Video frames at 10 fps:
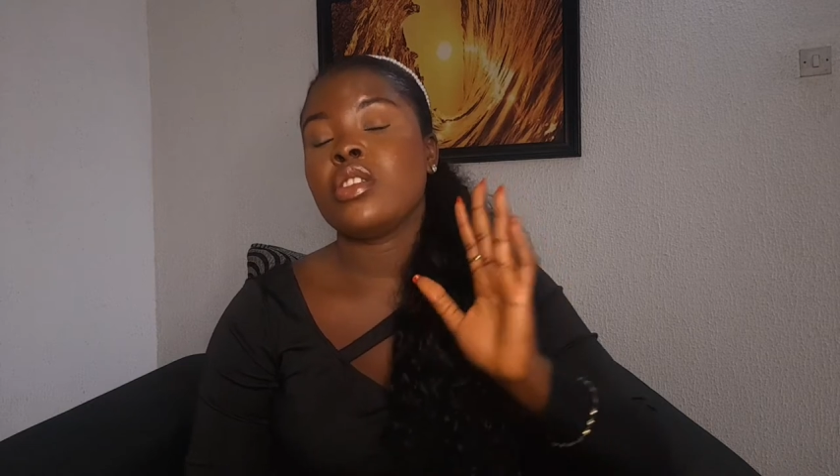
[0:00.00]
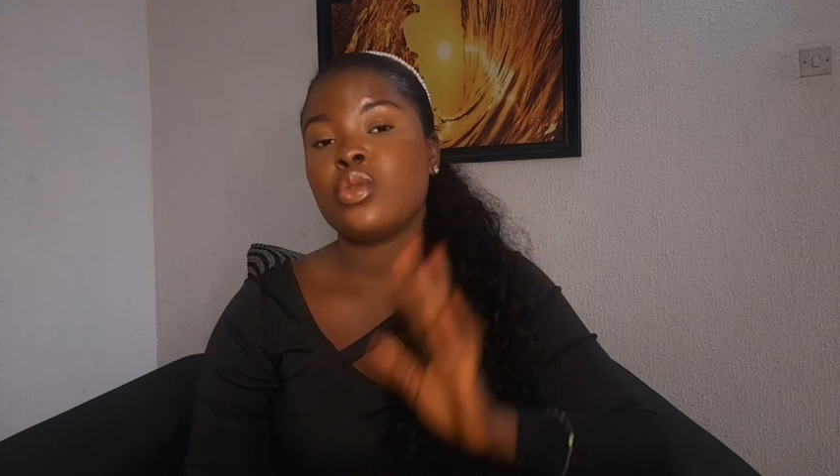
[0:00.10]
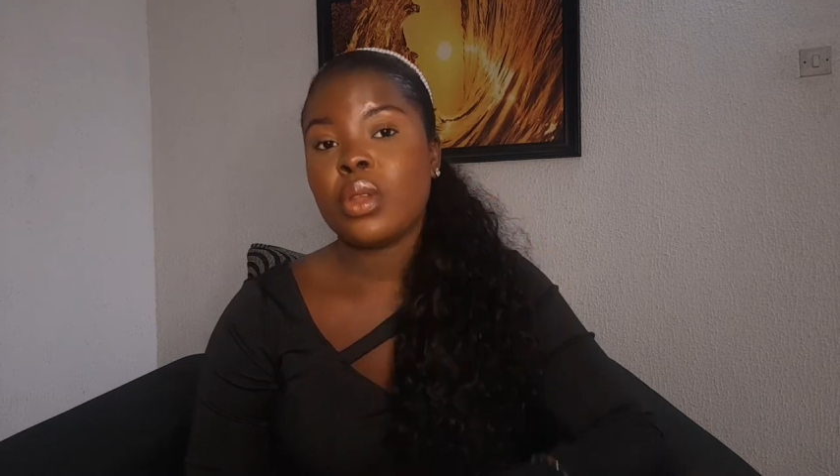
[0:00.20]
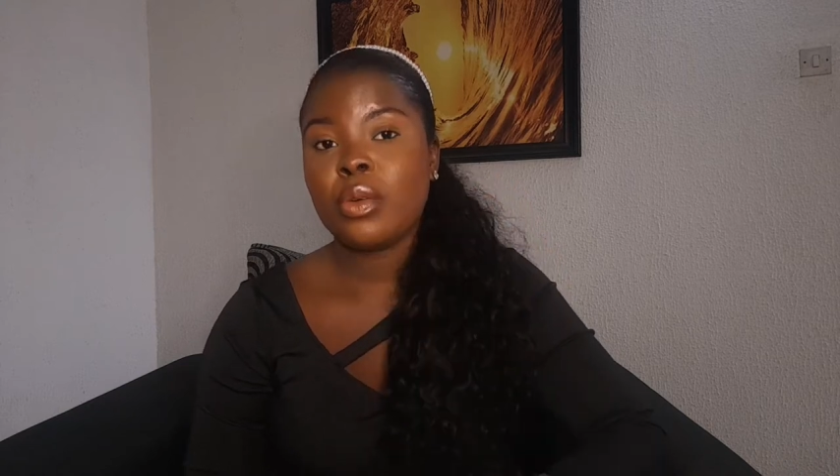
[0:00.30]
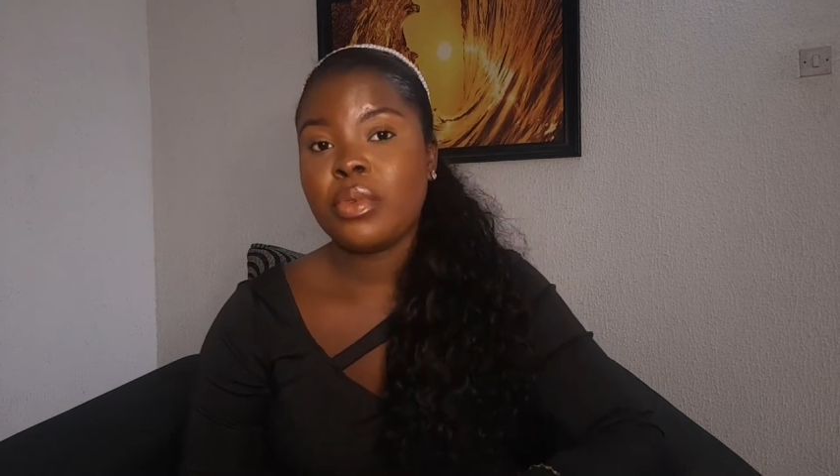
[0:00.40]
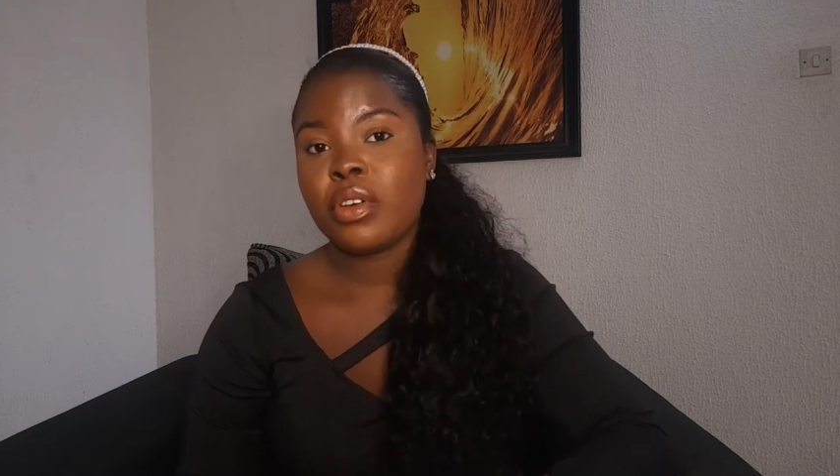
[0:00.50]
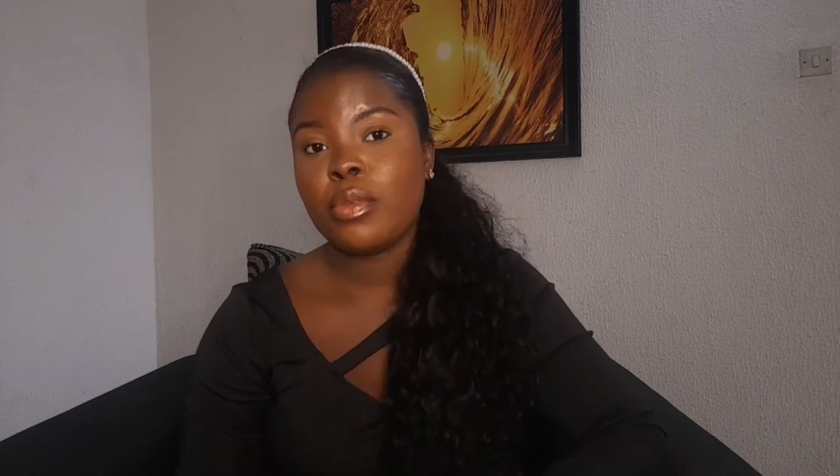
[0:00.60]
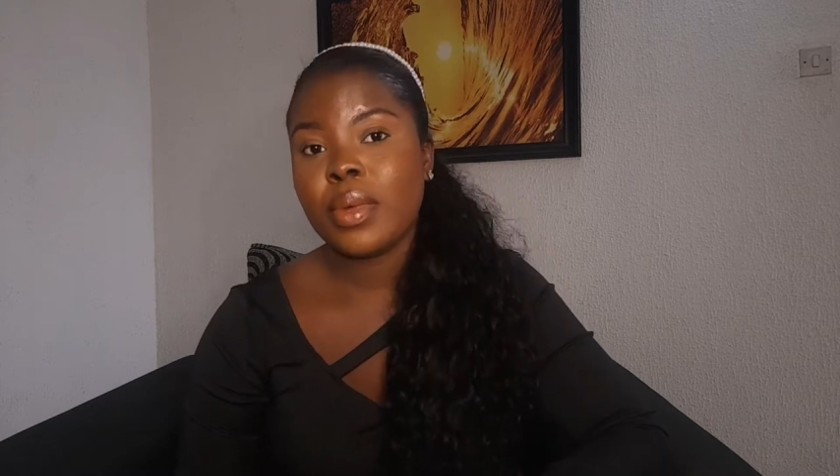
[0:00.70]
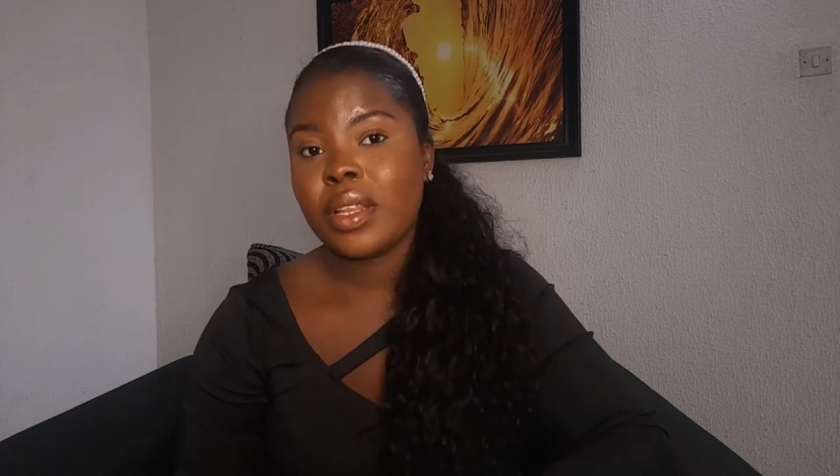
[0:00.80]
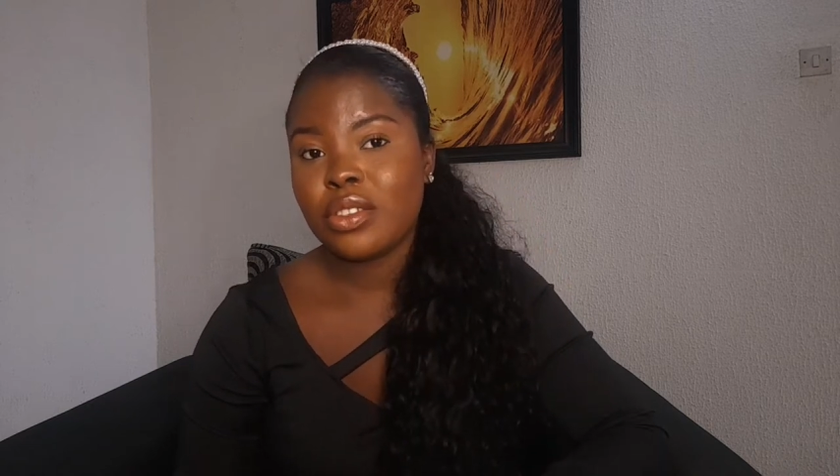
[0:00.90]
this one I'll be
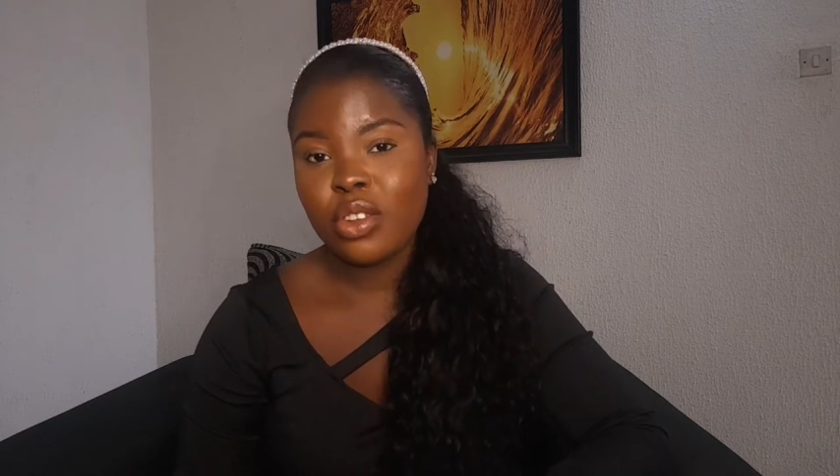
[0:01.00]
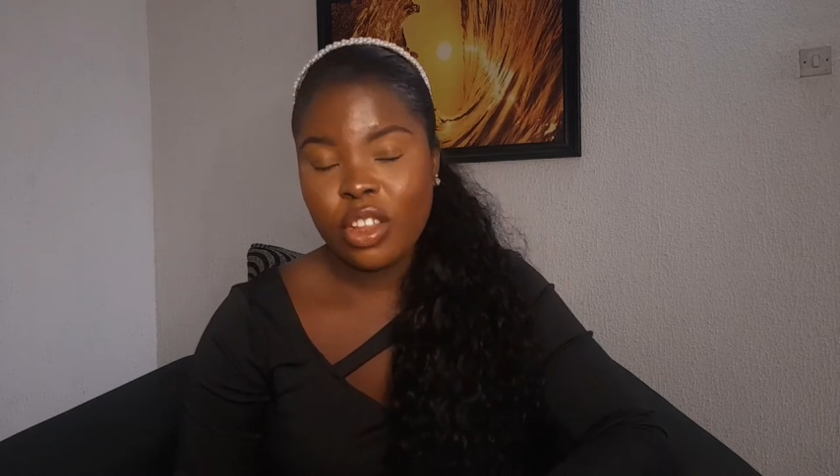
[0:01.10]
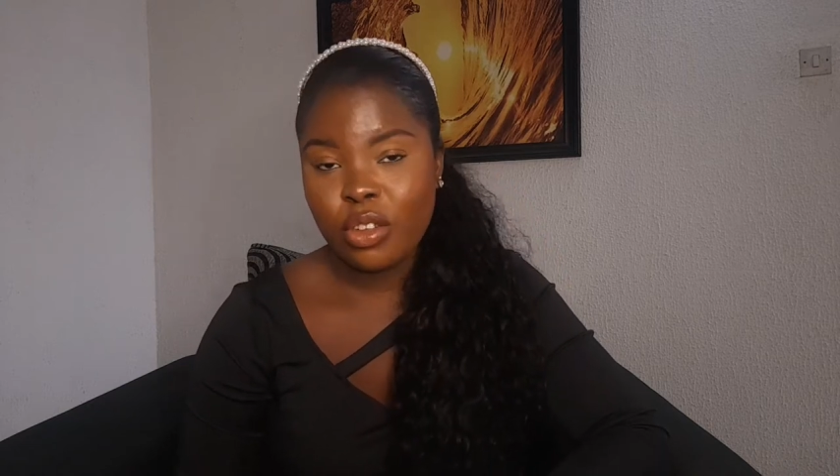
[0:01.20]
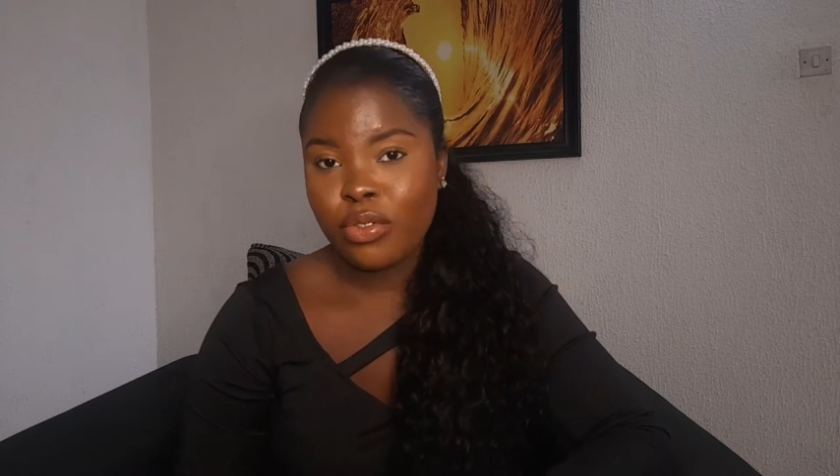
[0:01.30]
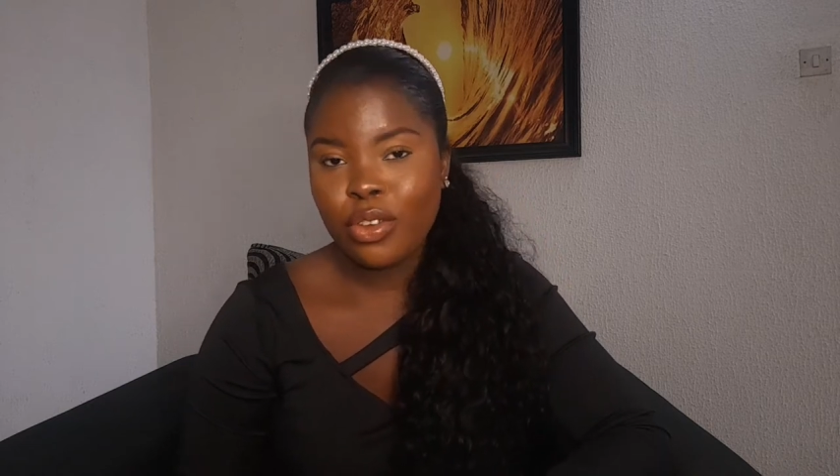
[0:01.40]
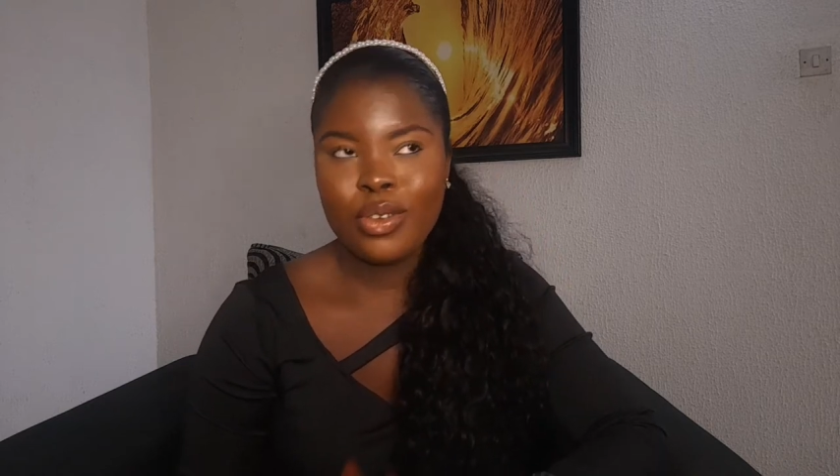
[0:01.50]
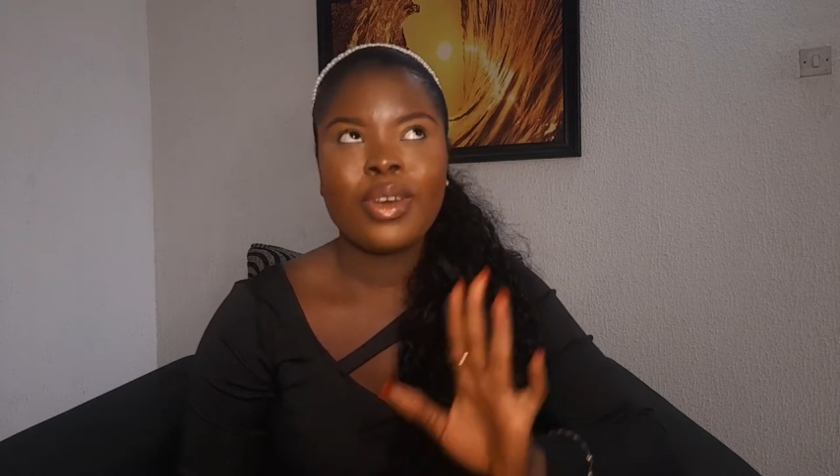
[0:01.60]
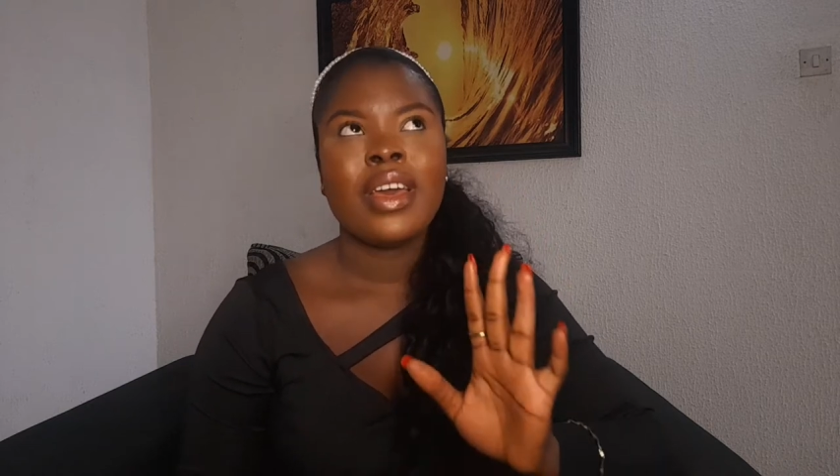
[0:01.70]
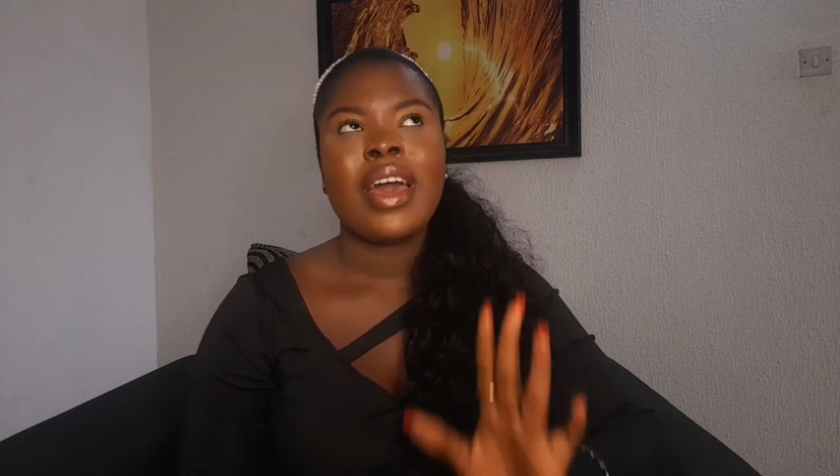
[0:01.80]
recommending is not enough for you.